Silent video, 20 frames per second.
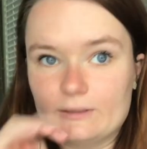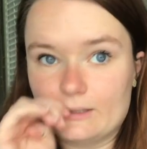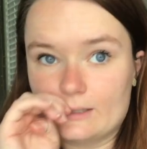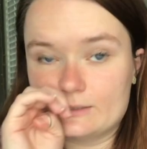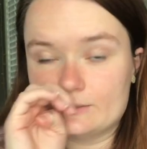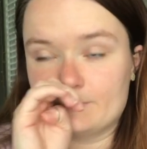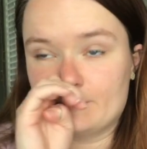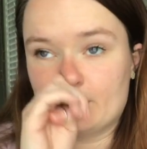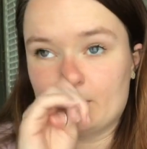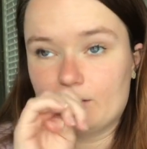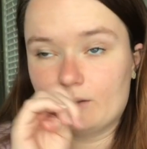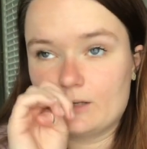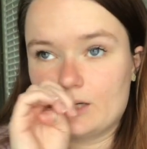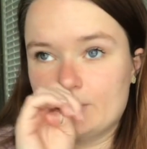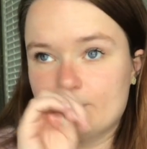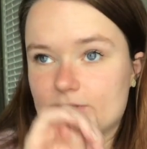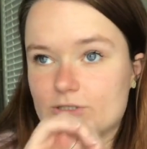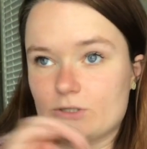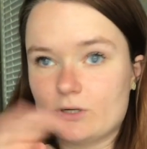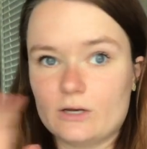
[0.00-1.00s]
that's better.
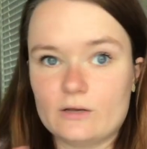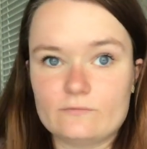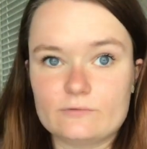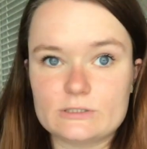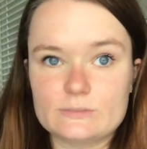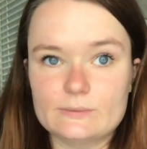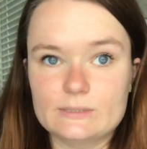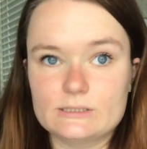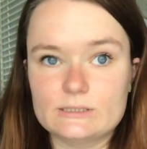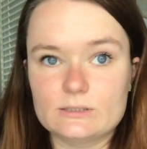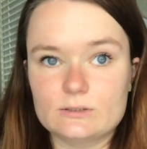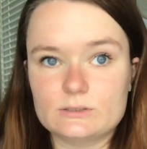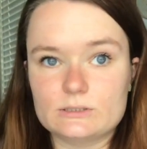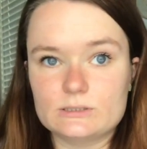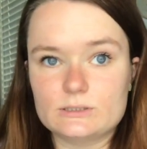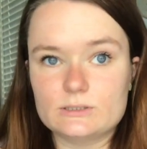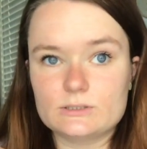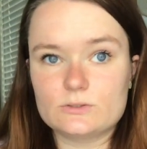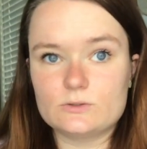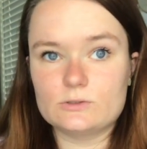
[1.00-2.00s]
I'm sorry if it's been
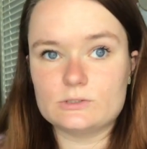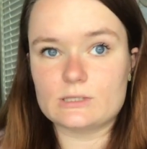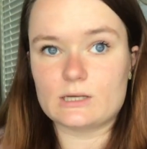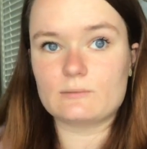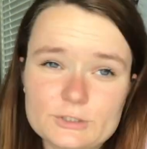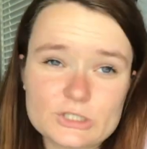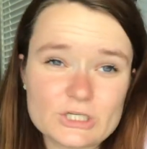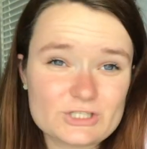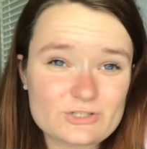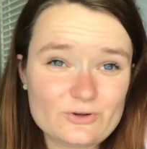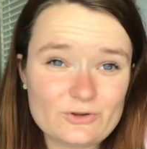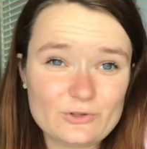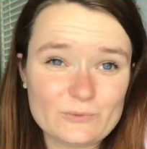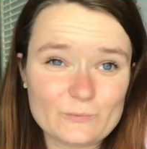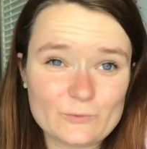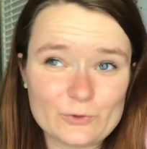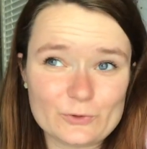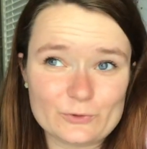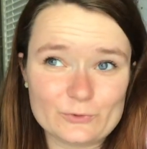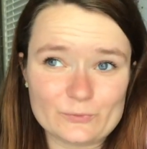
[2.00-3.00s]
tilted this whole time. She has to go to the
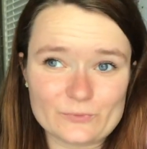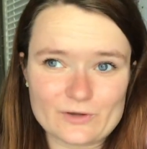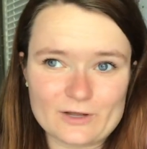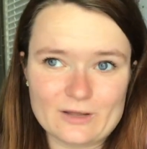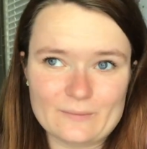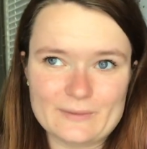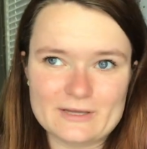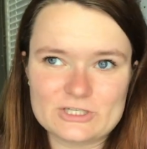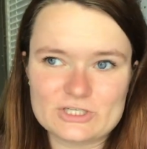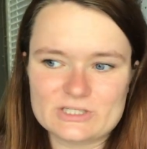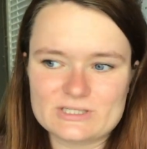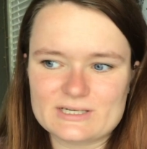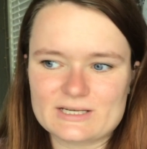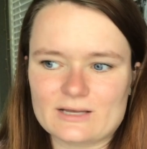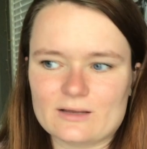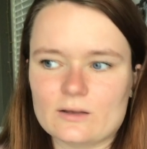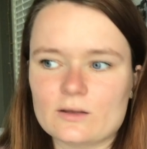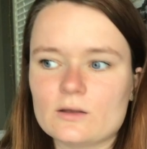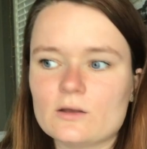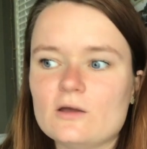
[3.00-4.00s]
mortal realm and she's
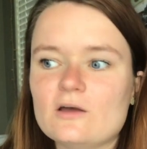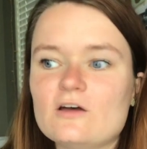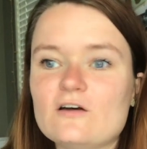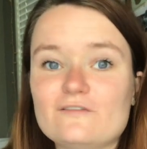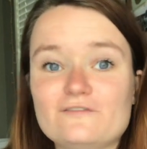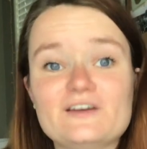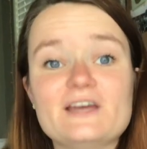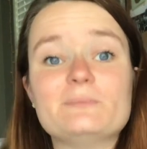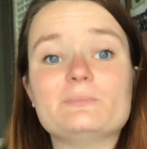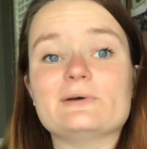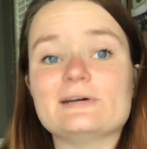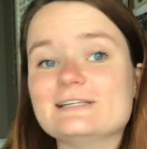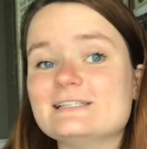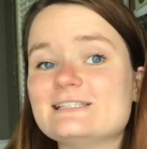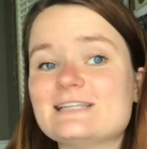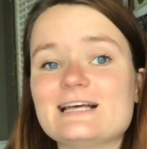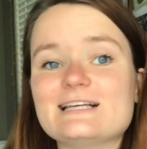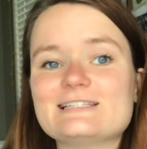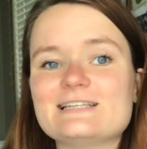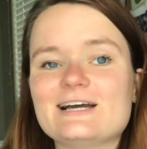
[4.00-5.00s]
like a fey
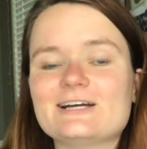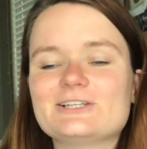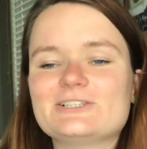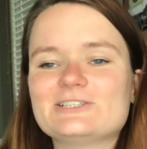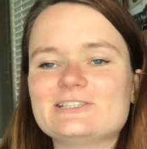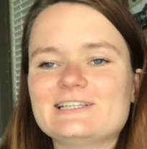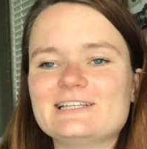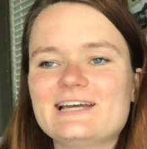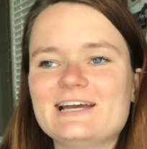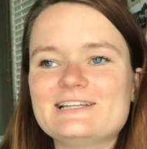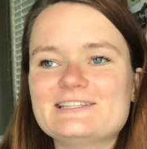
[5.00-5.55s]
princess actually.